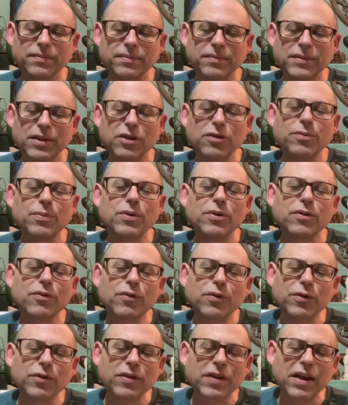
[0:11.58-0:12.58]
This
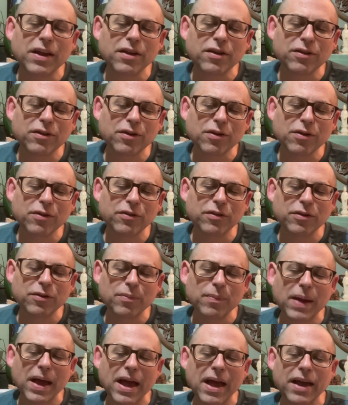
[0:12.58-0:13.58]
beautiful sound calls us
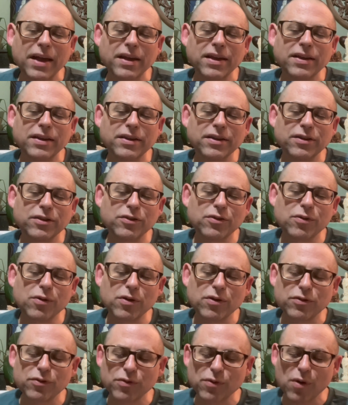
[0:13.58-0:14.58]
back to our
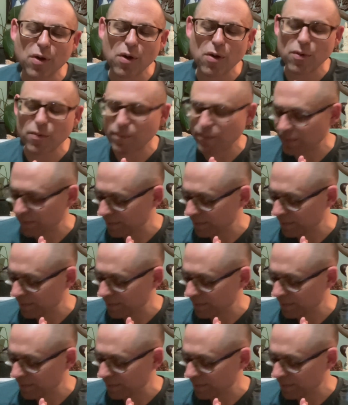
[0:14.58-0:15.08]
true home.